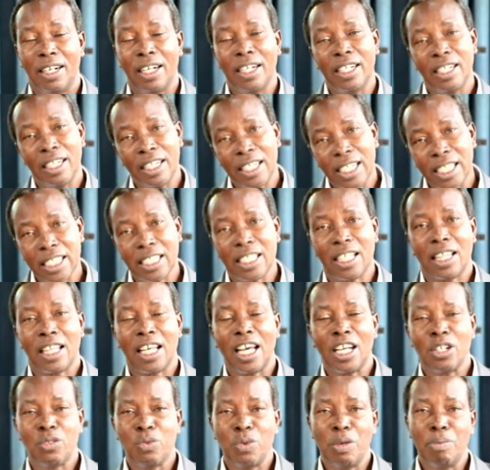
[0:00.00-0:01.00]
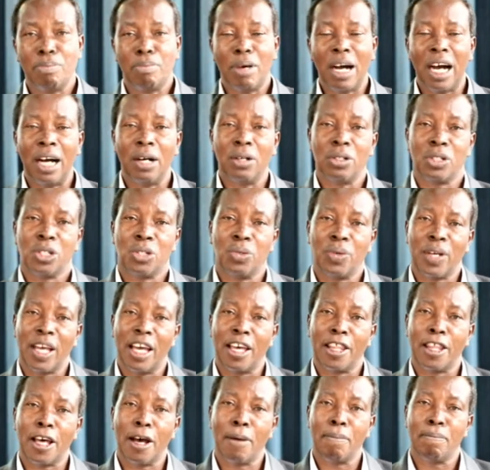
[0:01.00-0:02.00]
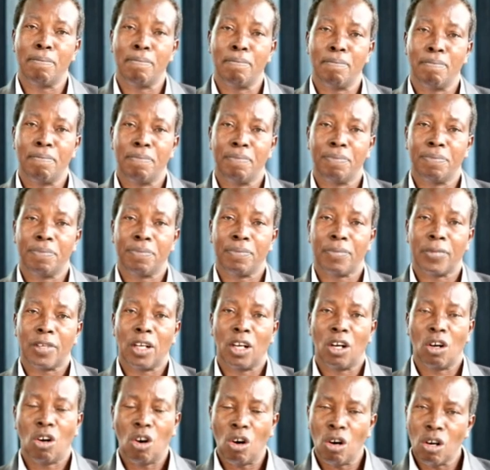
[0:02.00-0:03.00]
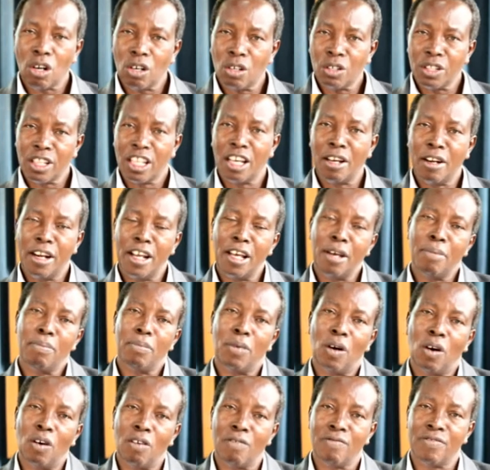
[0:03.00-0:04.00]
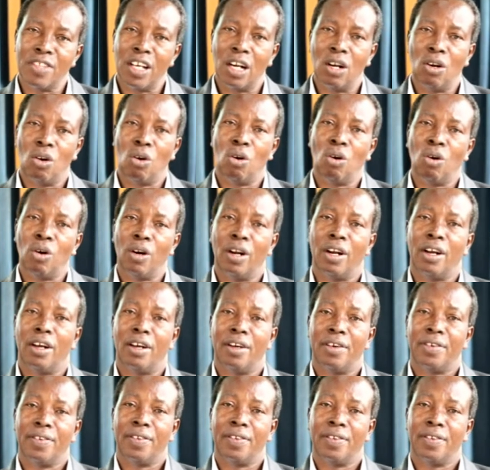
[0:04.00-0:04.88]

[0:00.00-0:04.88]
I ask that we bow together. Call on the name of the Lord.